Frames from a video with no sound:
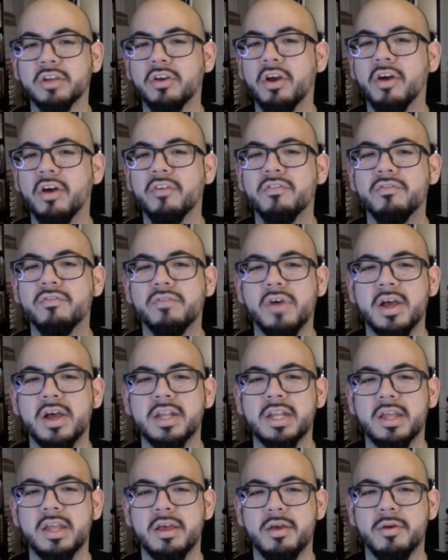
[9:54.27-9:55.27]
a
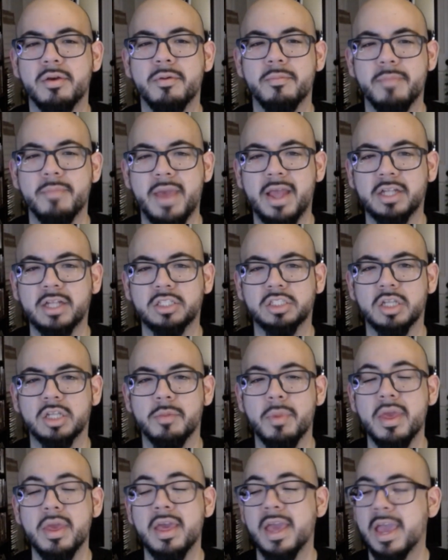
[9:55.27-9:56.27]
fun matchup.
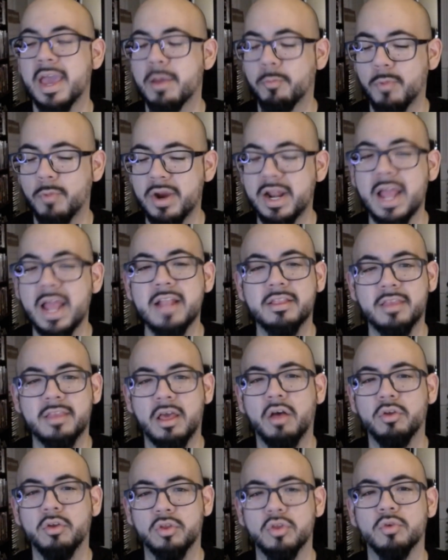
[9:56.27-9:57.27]
And when I
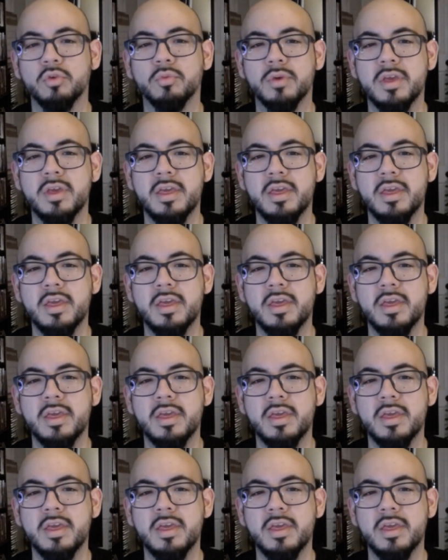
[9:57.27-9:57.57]
tell you,